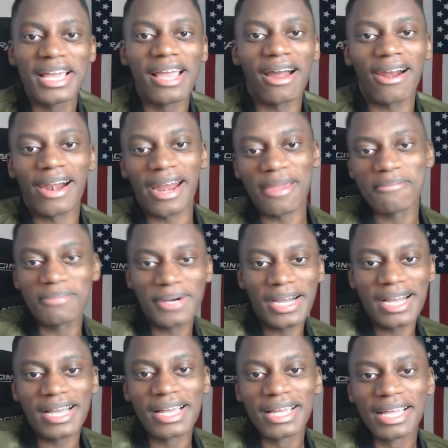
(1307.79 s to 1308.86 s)
All right,
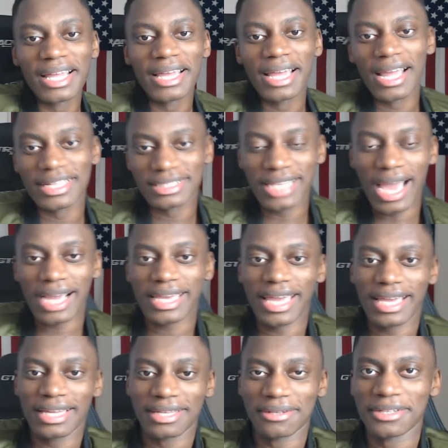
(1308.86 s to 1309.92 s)
but
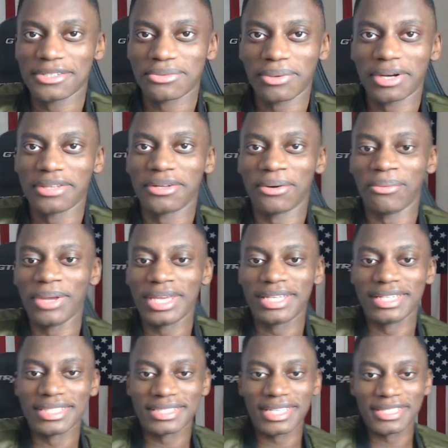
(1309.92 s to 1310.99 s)
attacking is one of their
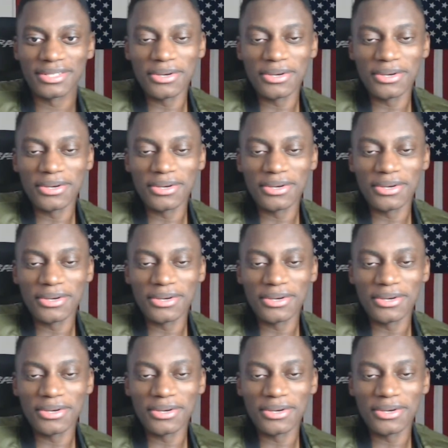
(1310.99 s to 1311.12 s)
weaknesses.